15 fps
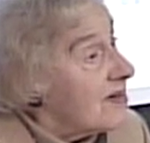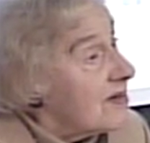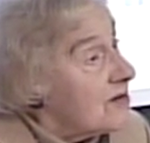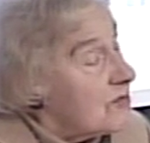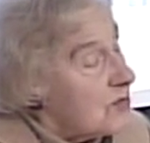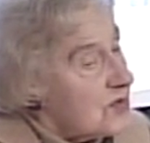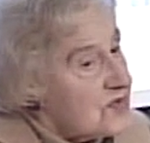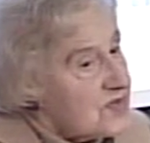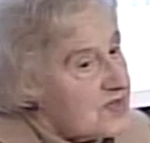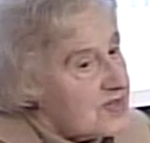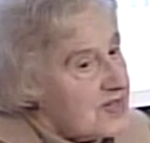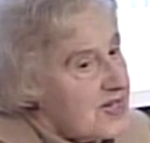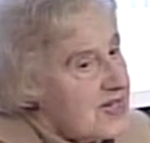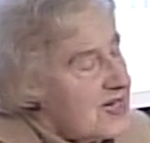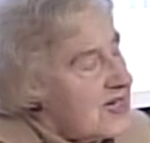and it was
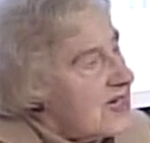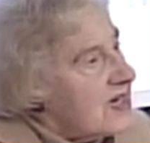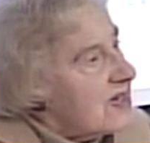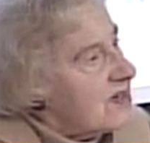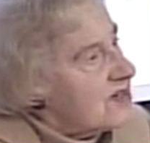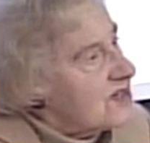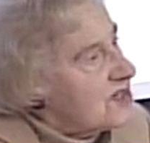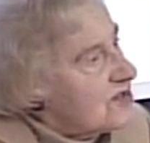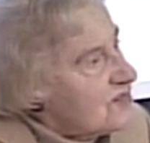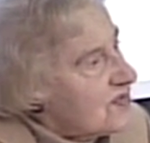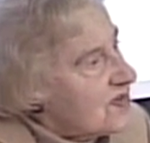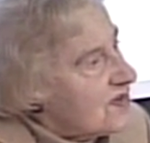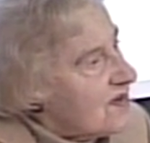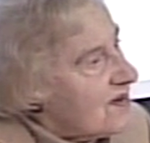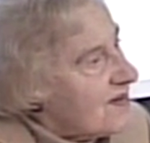a, a
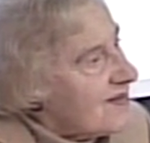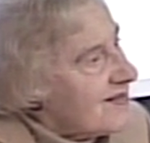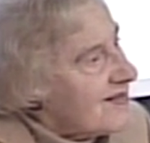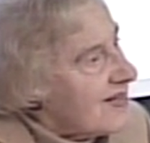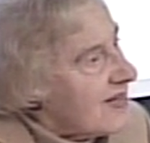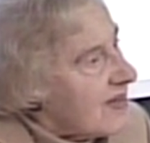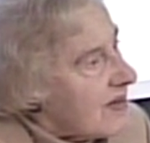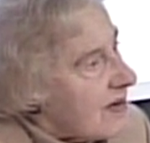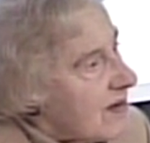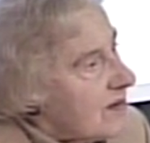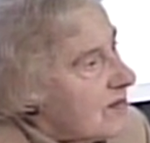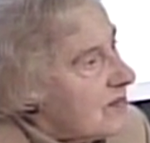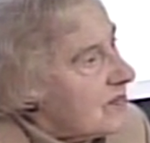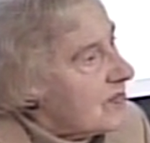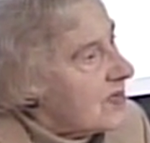difficult
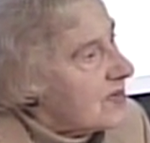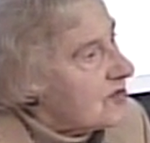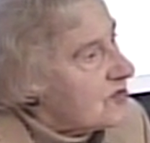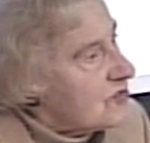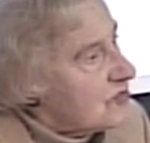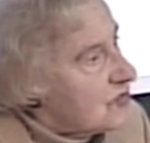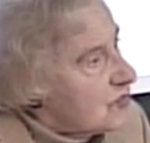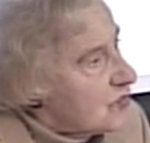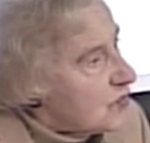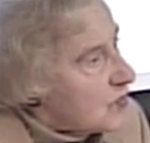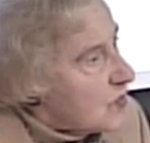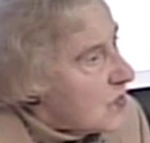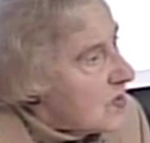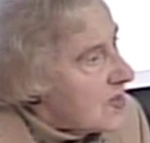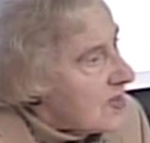thing to
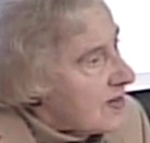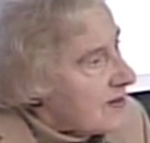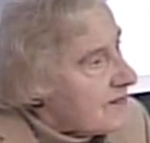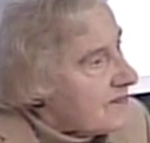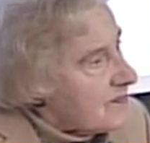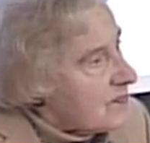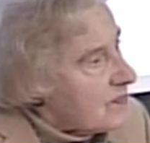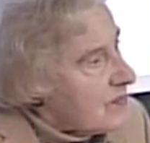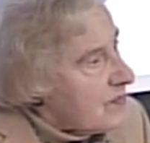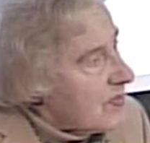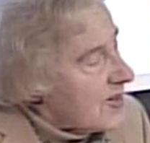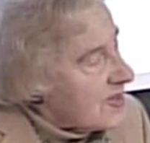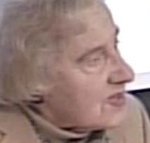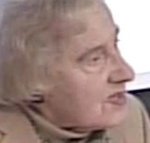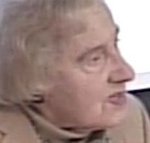do.
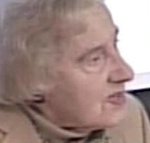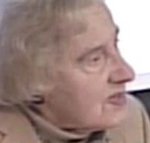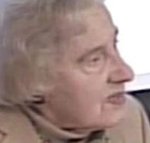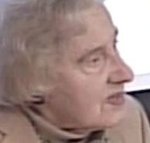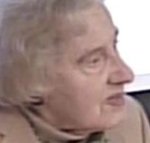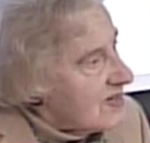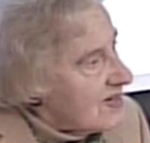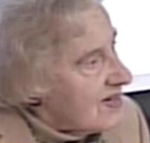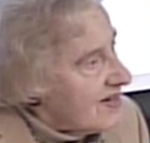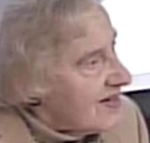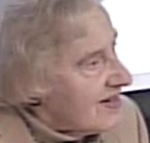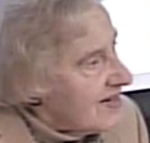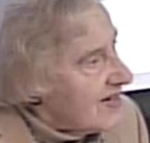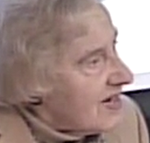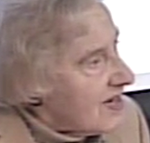But he,
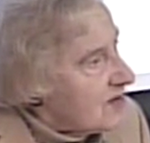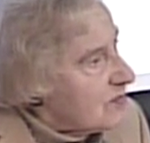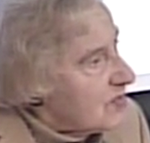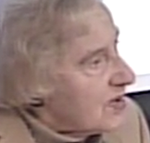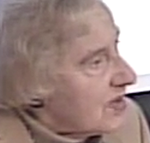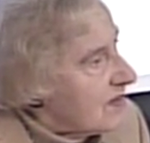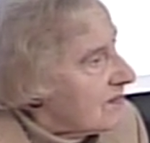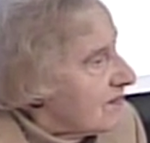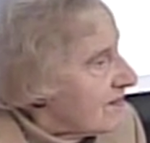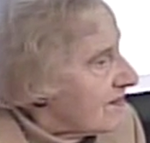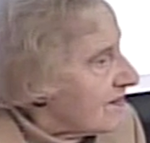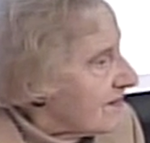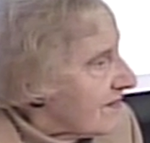he had been